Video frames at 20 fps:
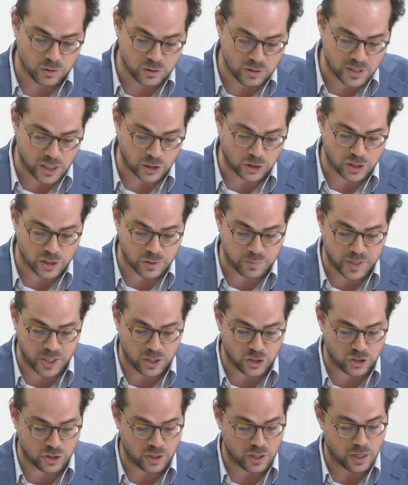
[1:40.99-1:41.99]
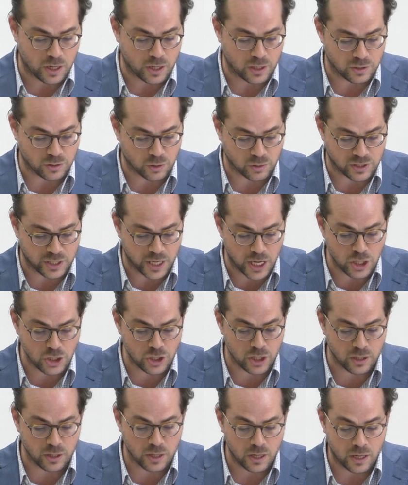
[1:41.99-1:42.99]
such as speech and
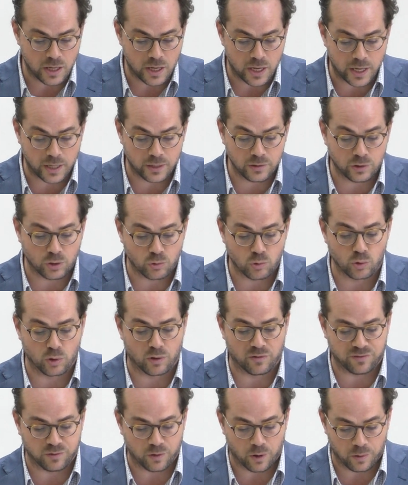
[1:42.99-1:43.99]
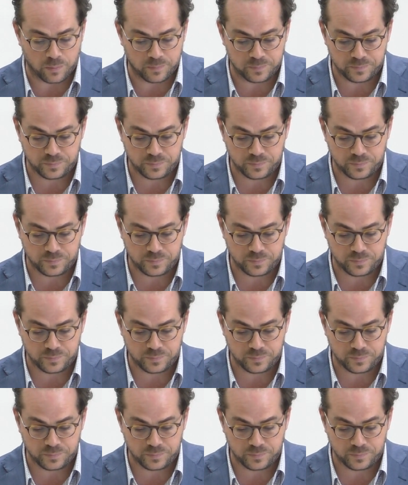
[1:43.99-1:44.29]
association, and the rule of law.